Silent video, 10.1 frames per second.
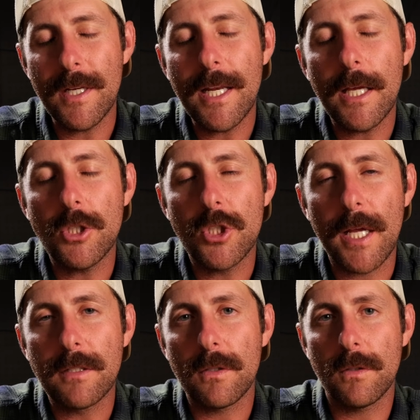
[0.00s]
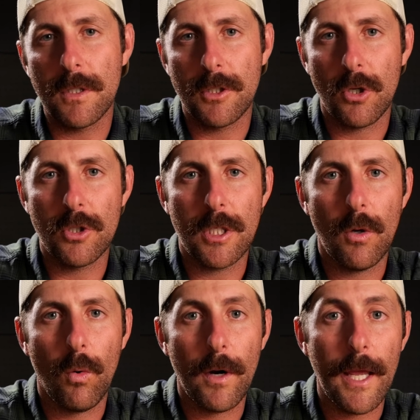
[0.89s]
need a gentle detergent
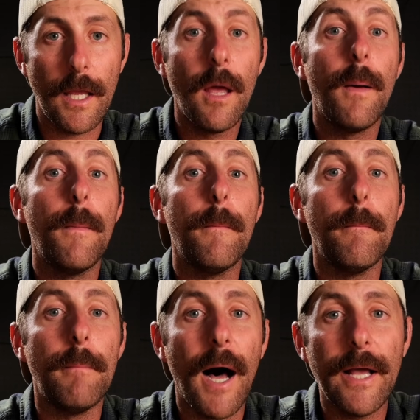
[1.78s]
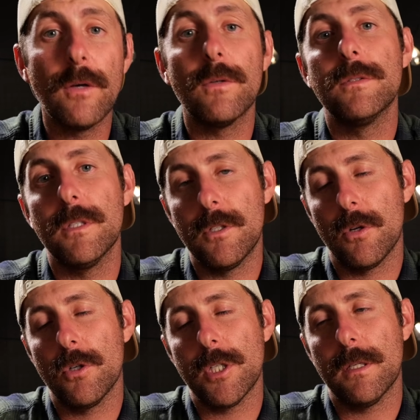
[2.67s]
or a mild
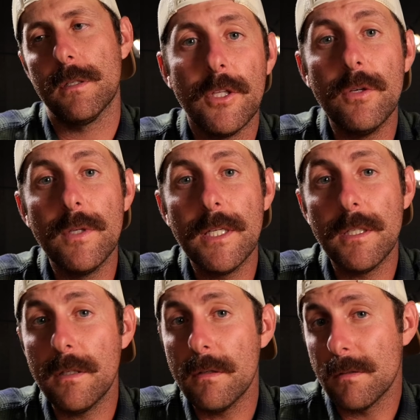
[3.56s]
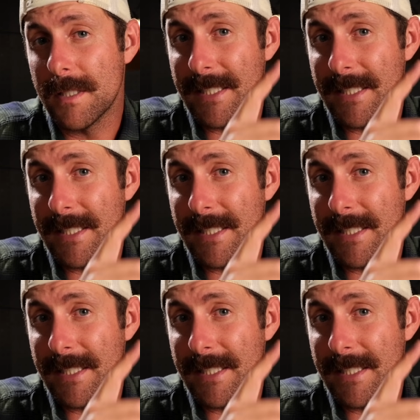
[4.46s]
detergent. You need to use